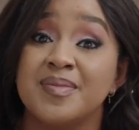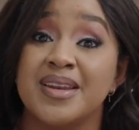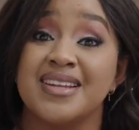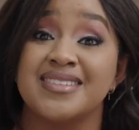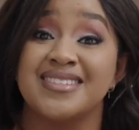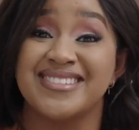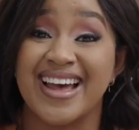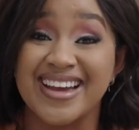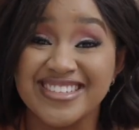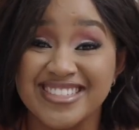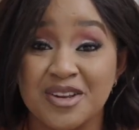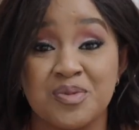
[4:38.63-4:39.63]
and it
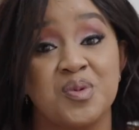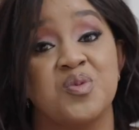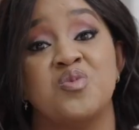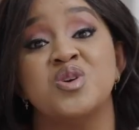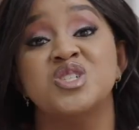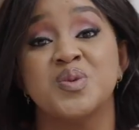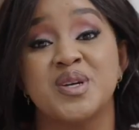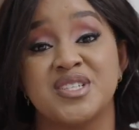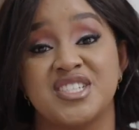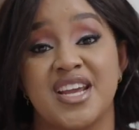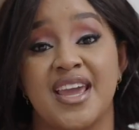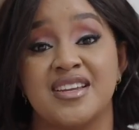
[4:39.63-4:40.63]
sucks and we wish we
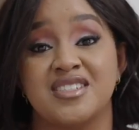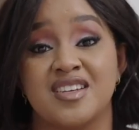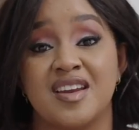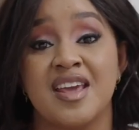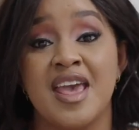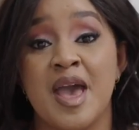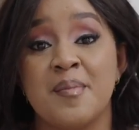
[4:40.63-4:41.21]
could change it,